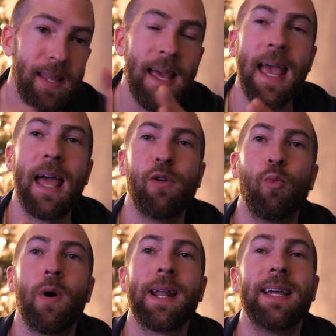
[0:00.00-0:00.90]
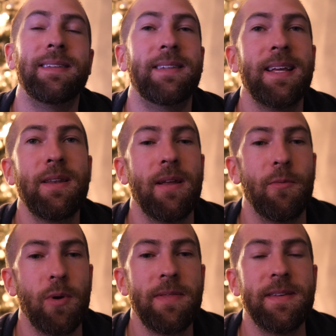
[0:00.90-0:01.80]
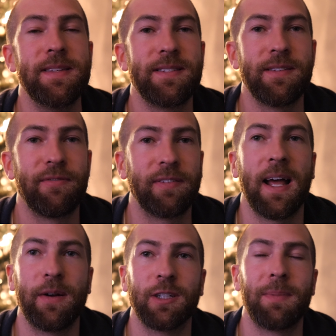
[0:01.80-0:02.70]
And what I did with these flyers,